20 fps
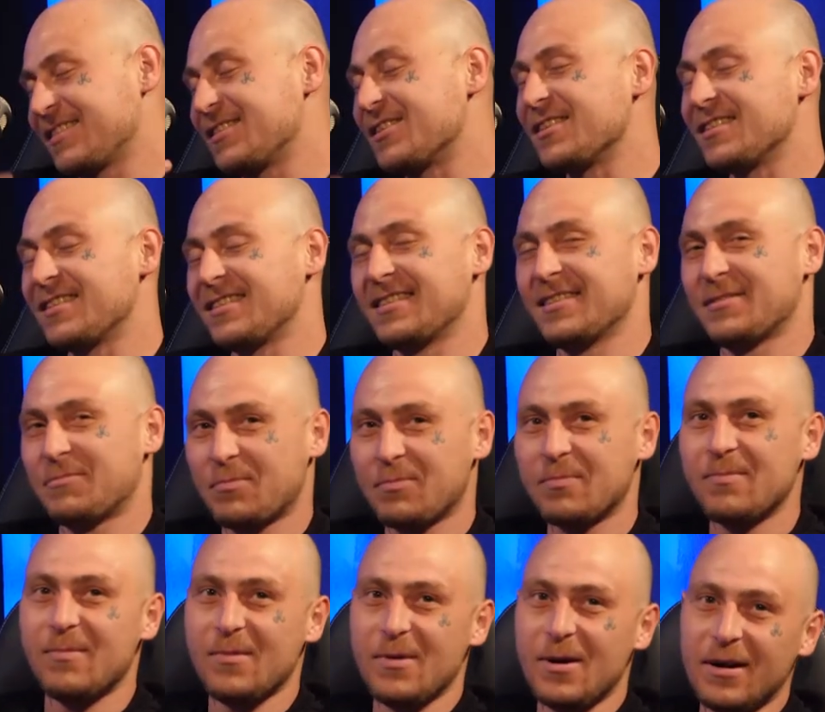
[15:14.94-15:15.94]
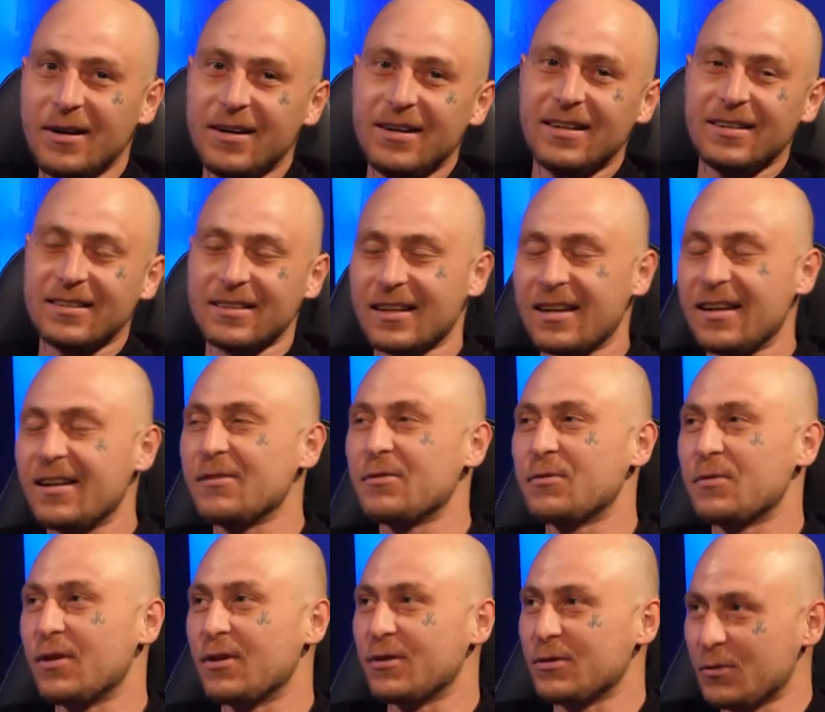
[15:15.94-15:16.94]
I got this. I
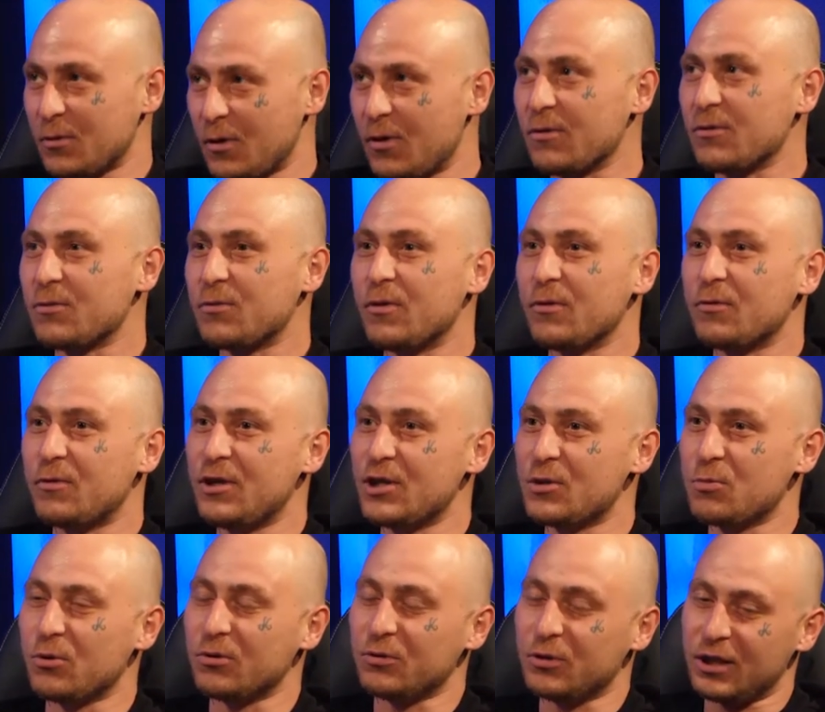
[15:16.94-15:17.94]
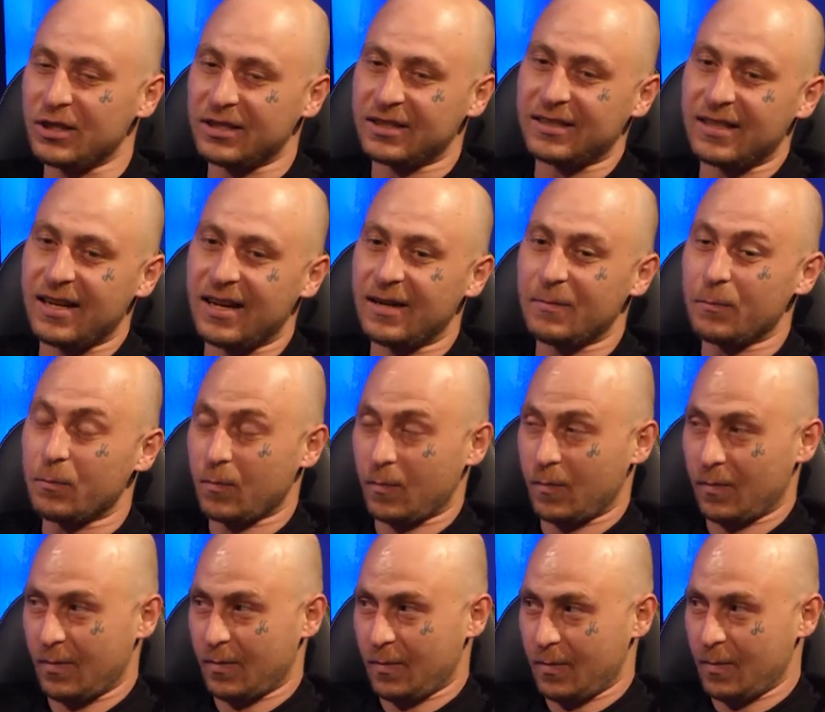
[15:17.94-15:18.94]
finished my verse and that,
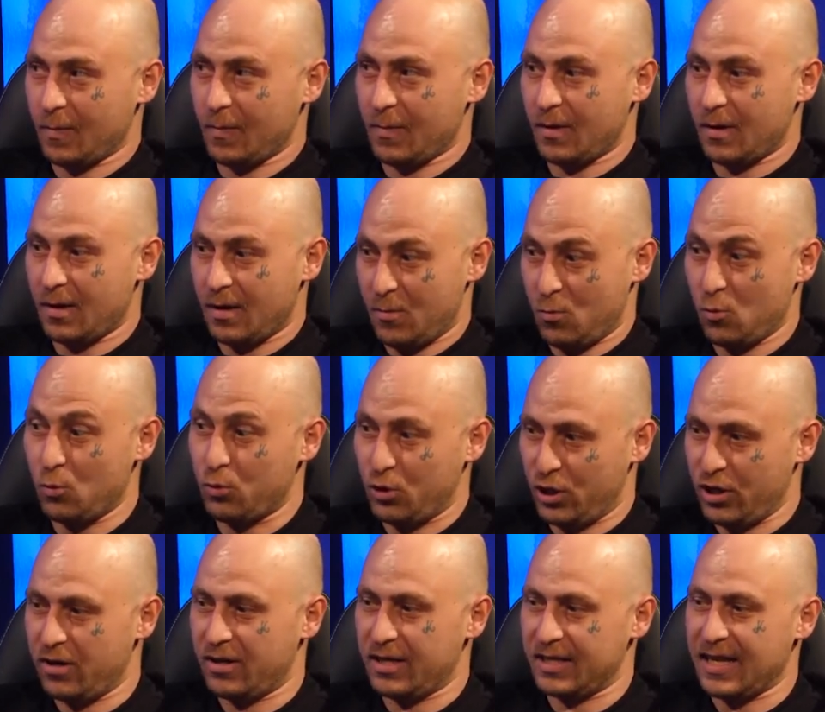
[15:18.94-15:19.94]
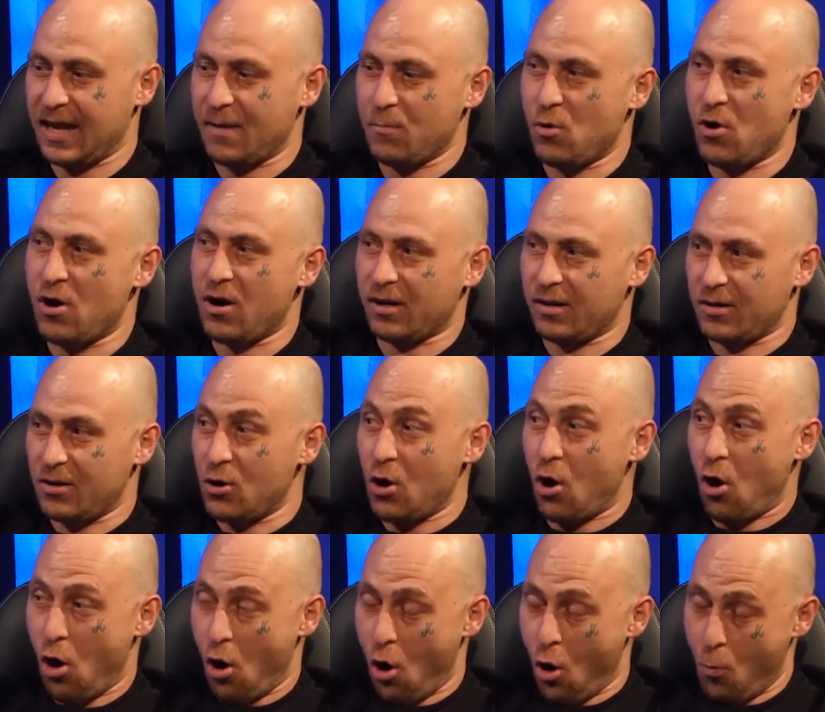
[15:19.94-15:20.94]
and we were sharing the same mic, and
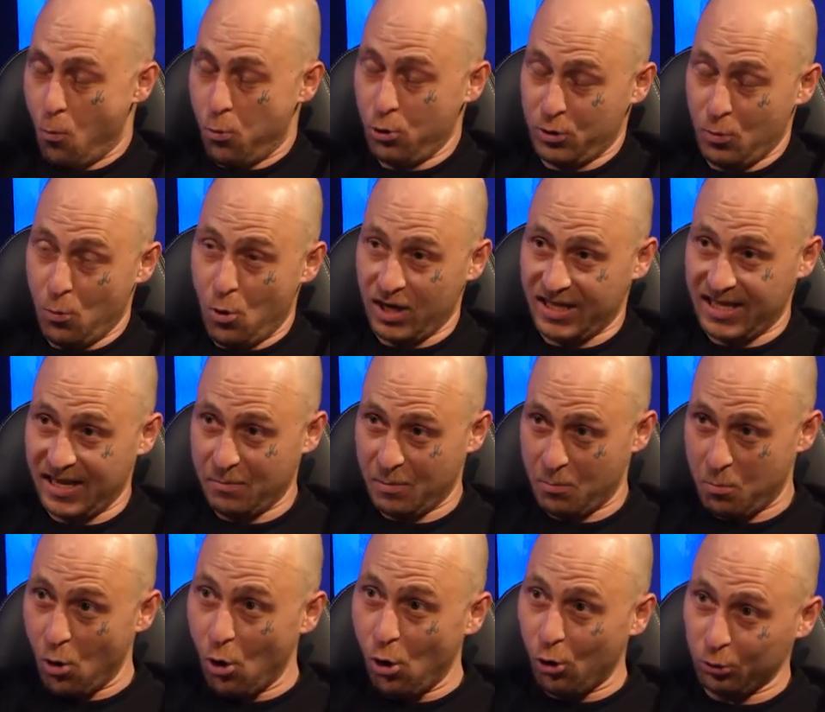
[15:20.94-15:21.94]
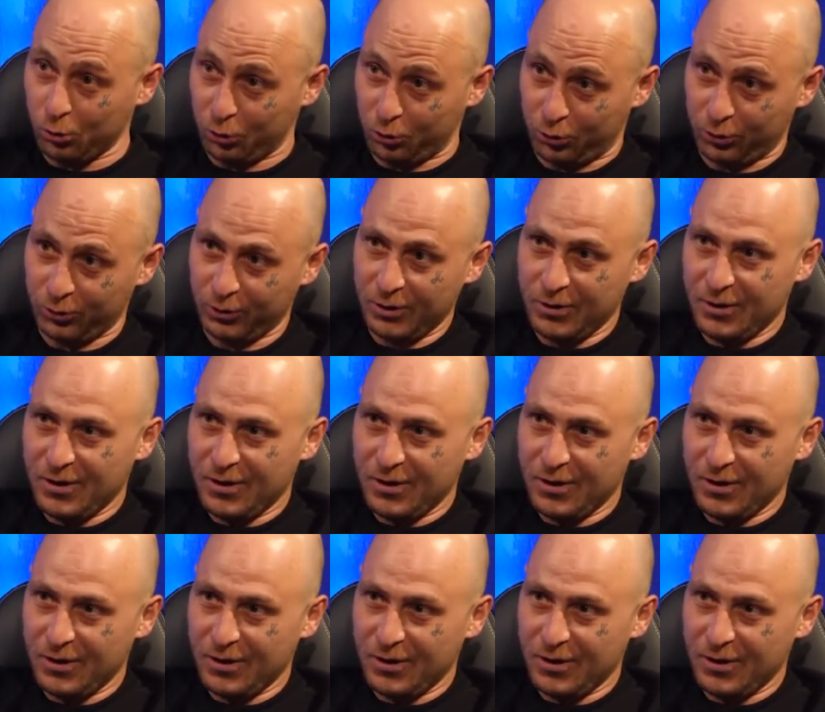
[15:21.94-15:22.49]
I put the mic down my balls.